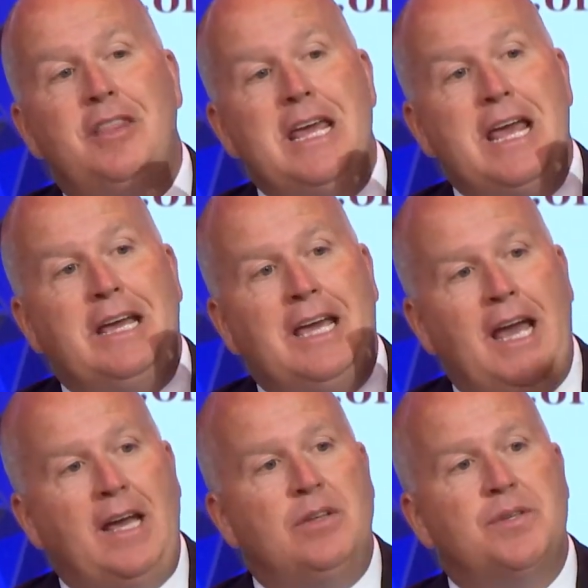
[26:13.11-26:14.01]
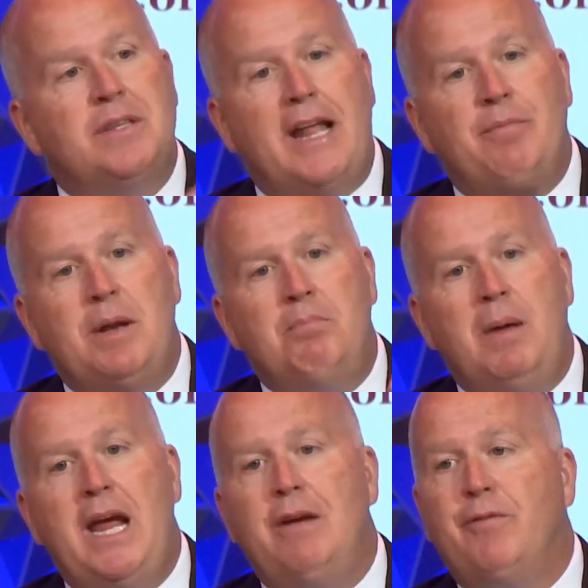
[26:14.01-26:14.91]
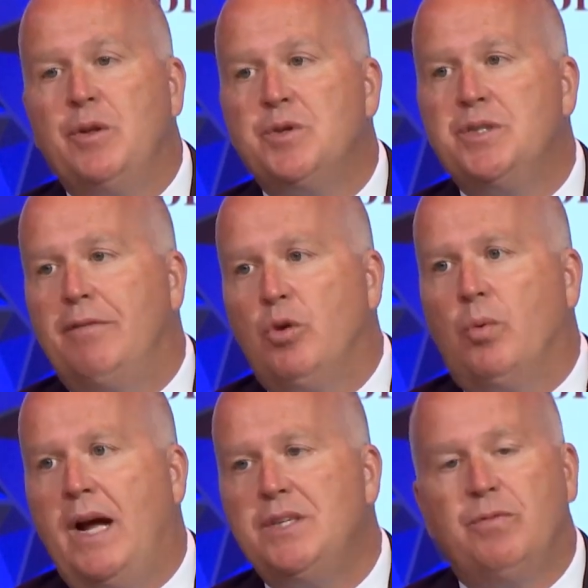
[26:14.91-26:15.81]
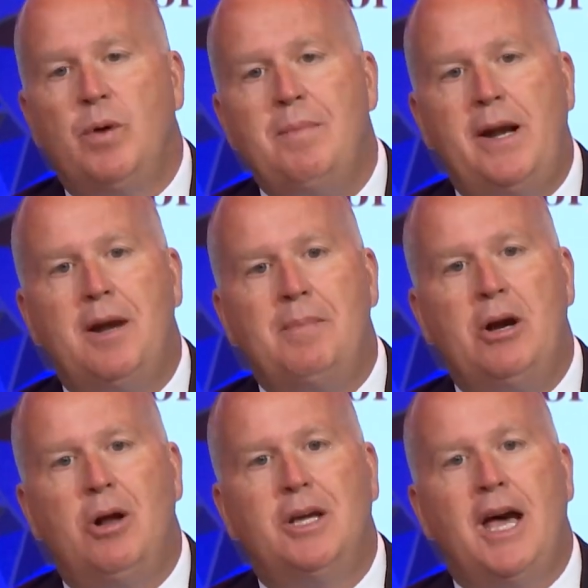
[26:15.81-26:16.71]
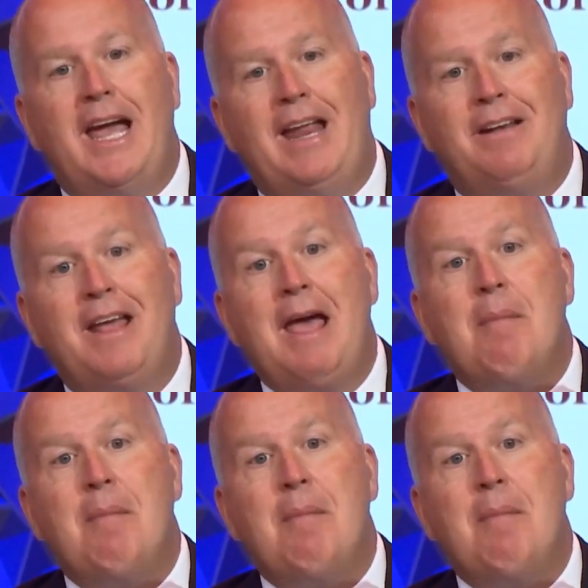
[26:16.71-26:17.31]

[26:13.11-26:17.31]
the gains that have been made for the civil rights of women in America and